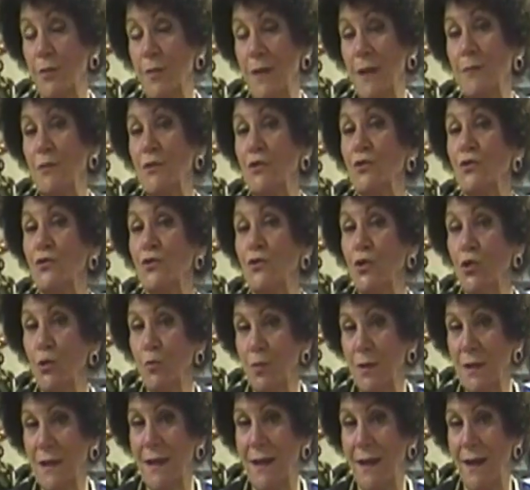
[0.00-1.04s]
you'll be able to
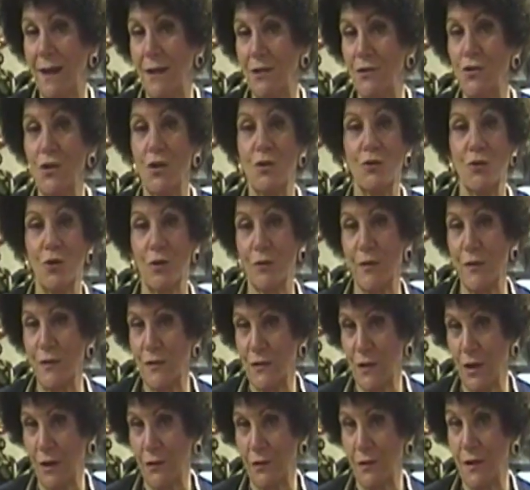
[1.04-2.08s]
duplicate your
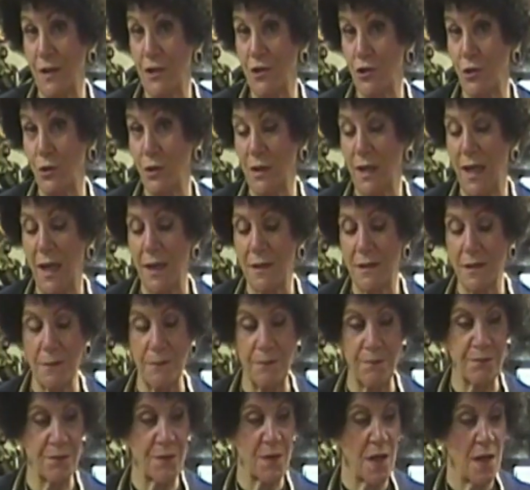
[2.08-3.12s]
results that you liked.
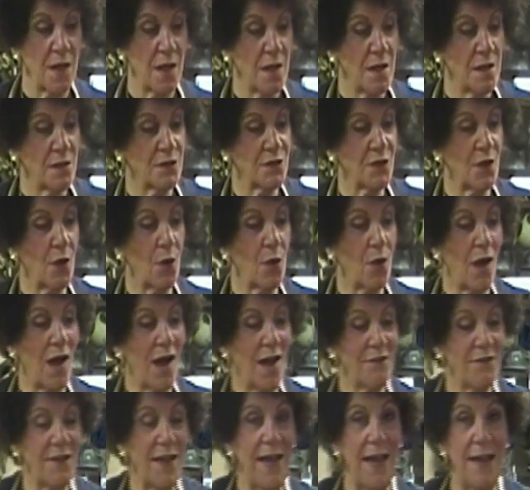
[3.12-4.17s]
So
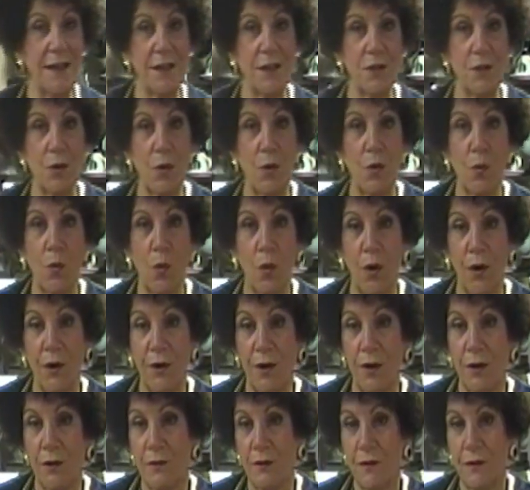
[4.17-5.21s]
I've added
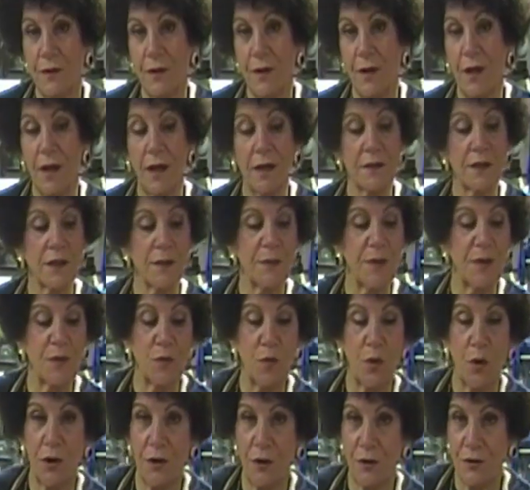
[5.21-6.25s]
water, a little bit
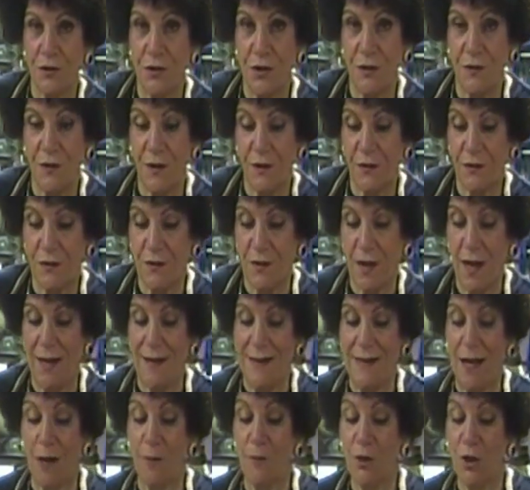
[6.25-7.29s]
of water to this,
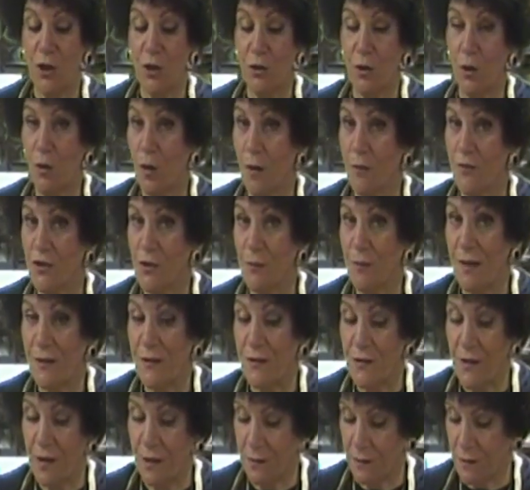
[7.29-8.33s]
and now I'm going to go on to my
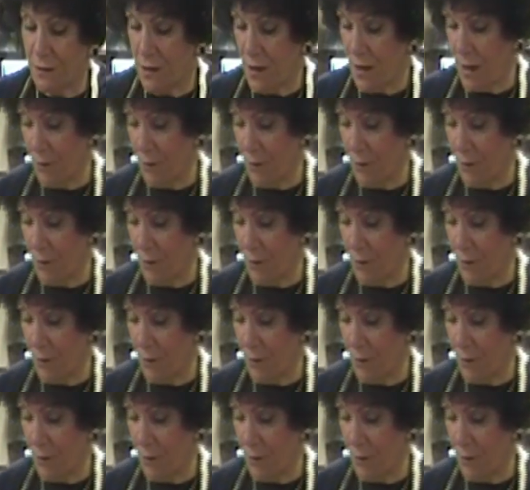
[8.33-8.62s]
second